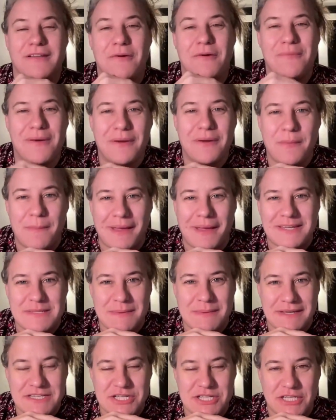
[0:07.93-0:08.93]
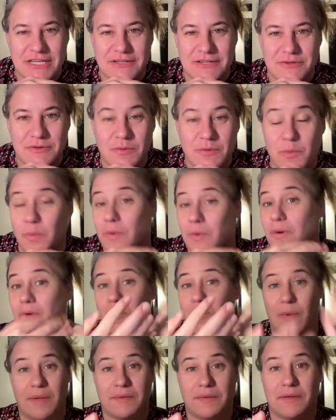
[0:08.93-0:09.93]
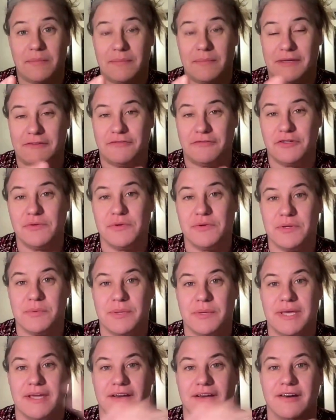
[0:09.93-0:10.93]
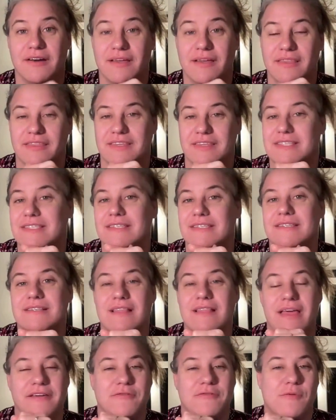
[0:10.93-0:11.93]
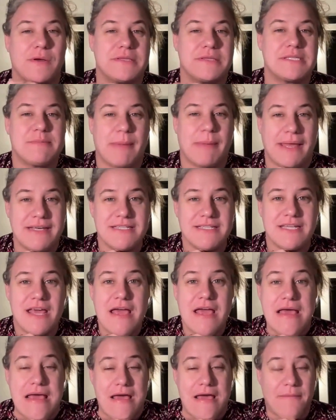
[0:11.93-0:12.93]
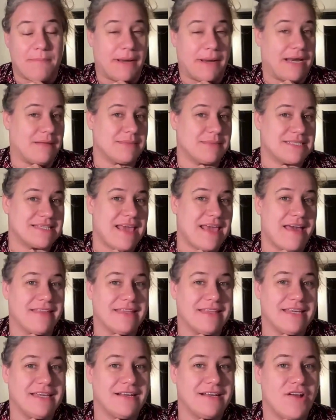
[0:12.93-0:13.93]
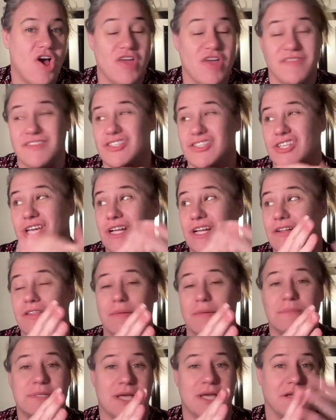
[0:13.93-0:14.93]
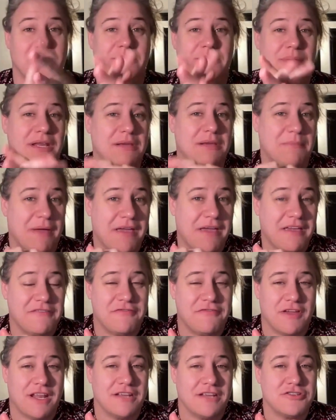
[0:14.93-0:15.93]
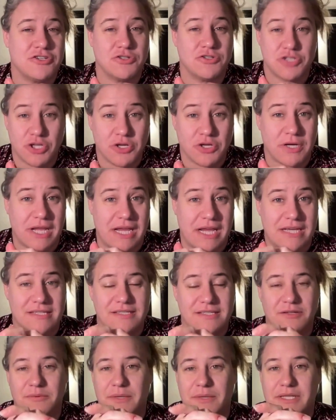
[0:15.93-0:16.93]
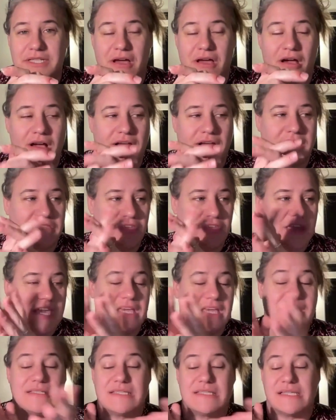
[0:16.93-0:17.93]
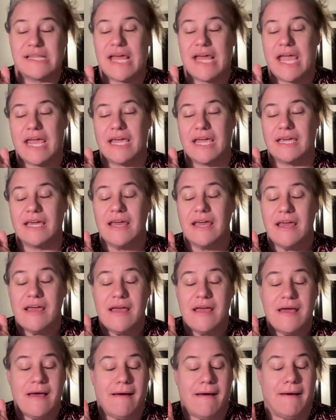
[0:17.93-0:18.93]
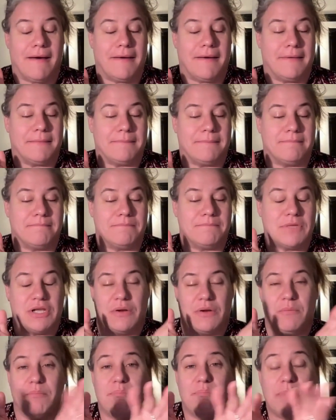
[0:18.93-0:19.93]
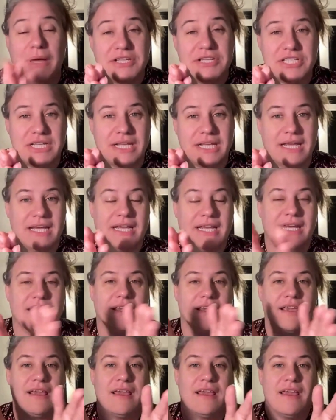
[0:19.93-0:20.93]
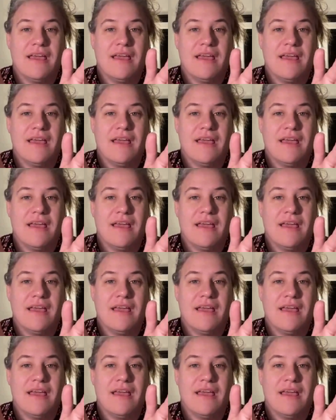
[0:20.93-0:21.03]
Welcome back to my channel, or welcome if you're new here. This is A Life Well Spent. My name is Kelly, and on this channel, I'm documenting my financial journey. So we talk things like, budgeting.